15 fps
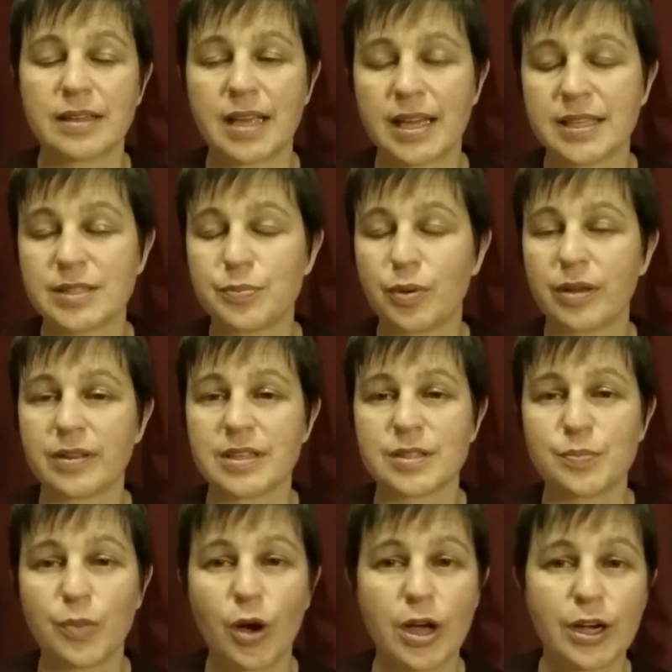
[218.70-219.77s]
his brother's
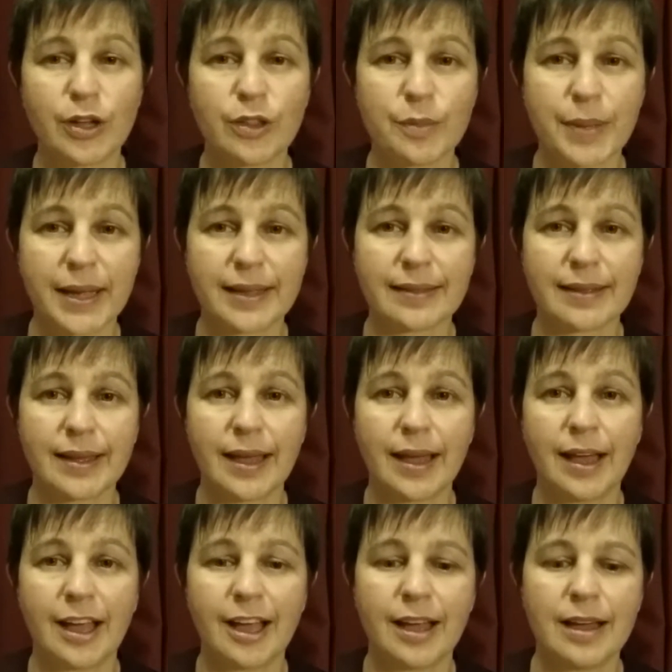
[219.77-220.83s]
bike on the back of the
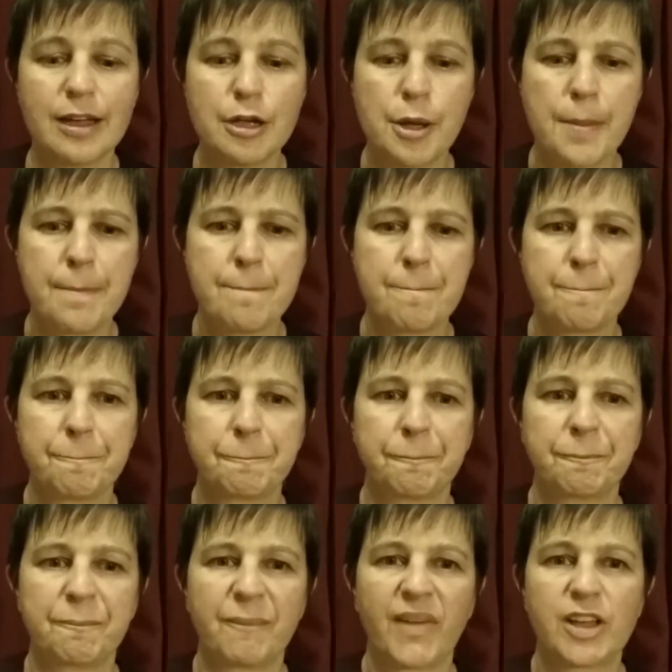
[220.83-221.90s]
car,
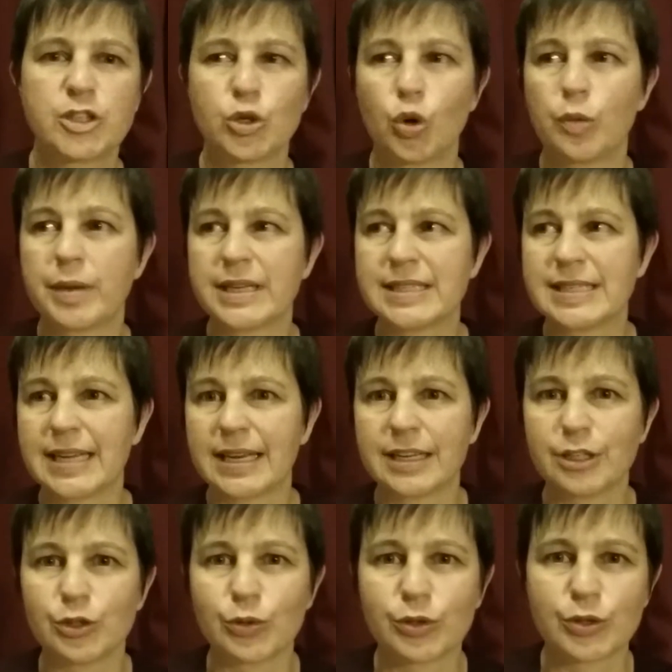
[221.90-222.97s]
saw me
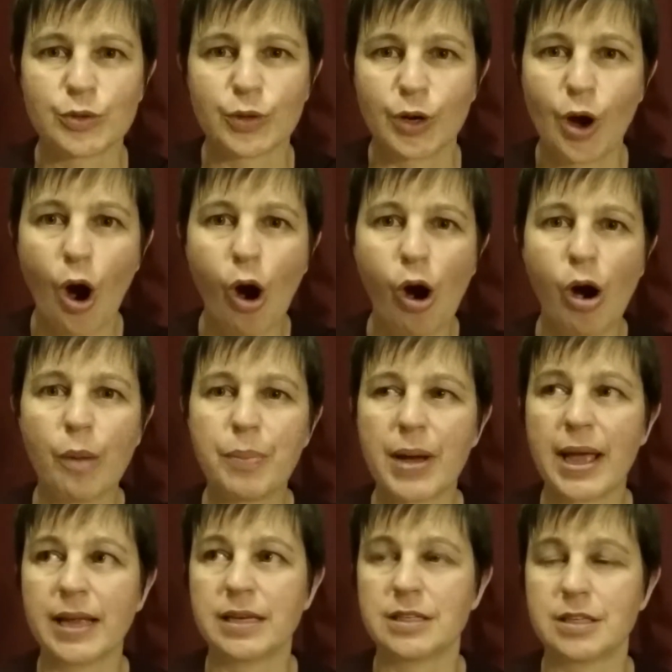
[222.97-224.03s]
standing talking to a cop,
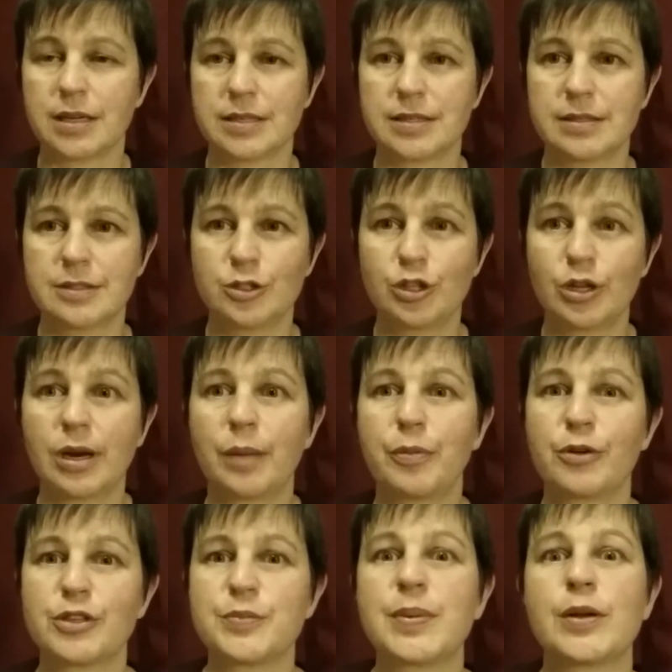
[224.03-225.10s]
and just stood up on
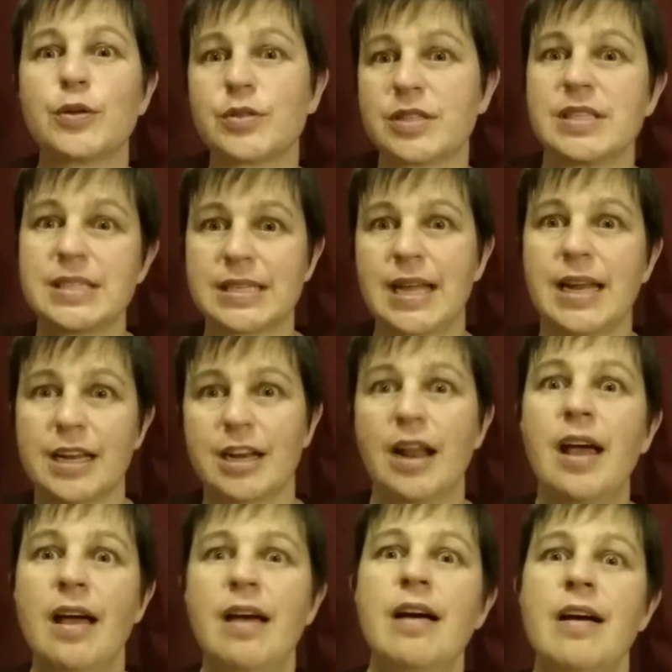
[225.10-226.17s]
his pedals and started
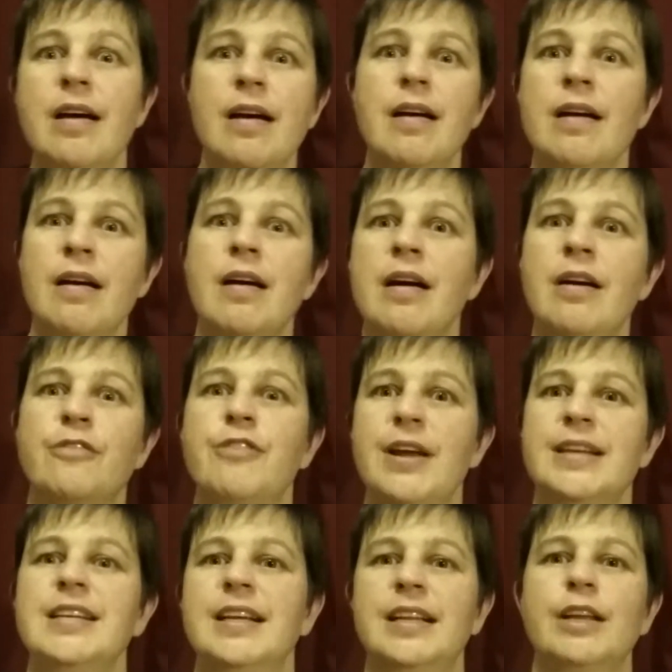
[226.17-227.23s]

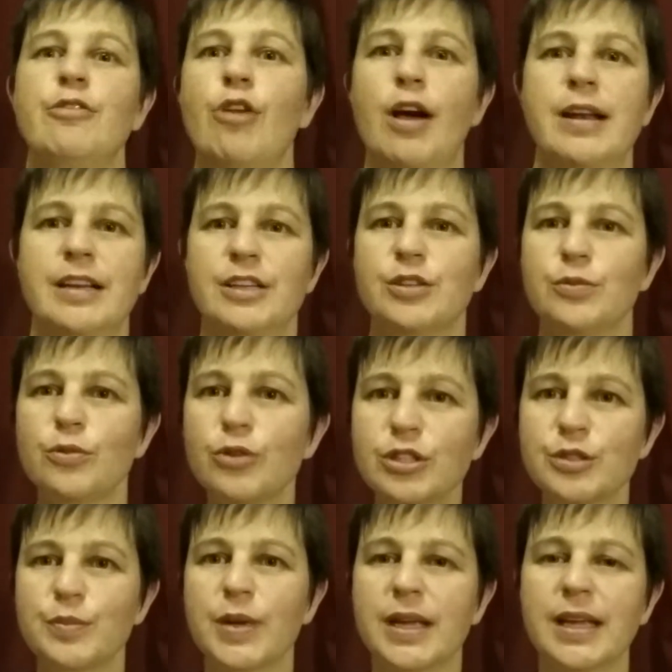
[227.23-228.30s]
frantically riding
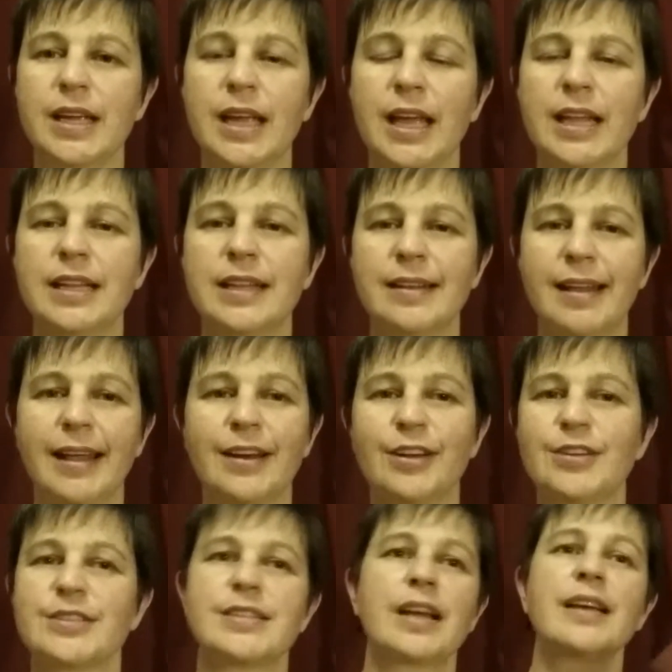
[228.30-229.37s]
towards me. And
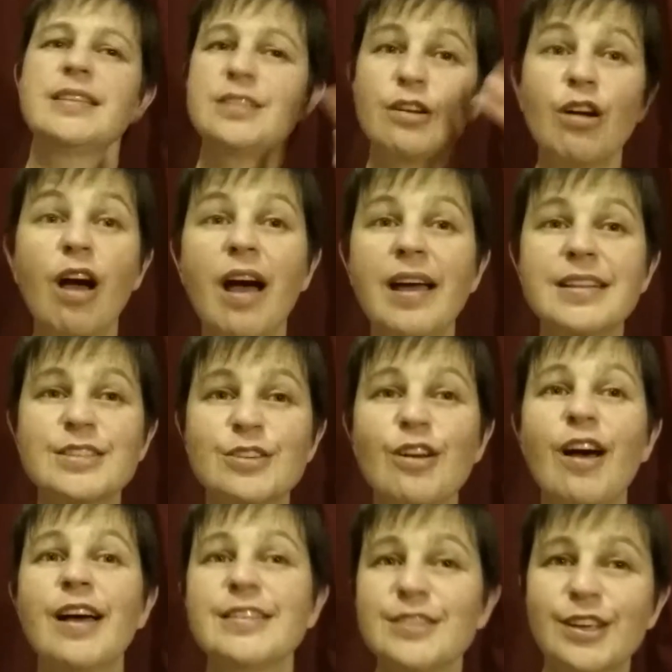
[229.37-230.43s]
I was like, it's all right,
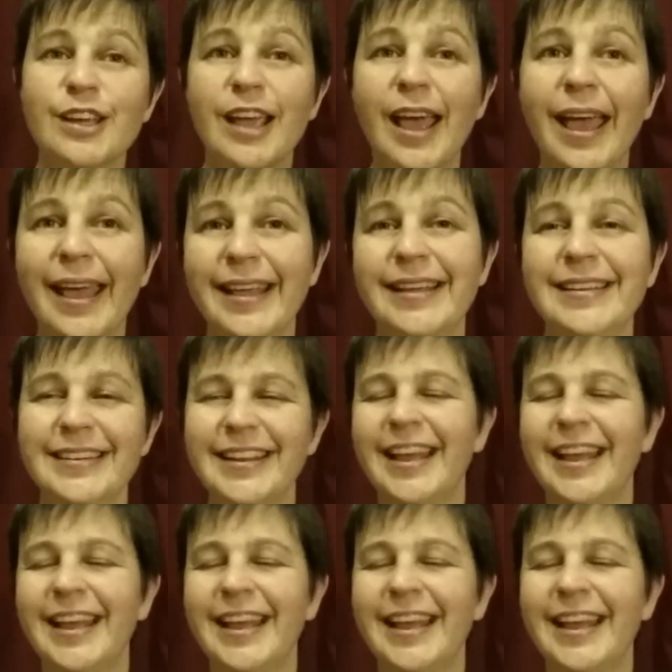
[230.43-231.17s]
it's okay.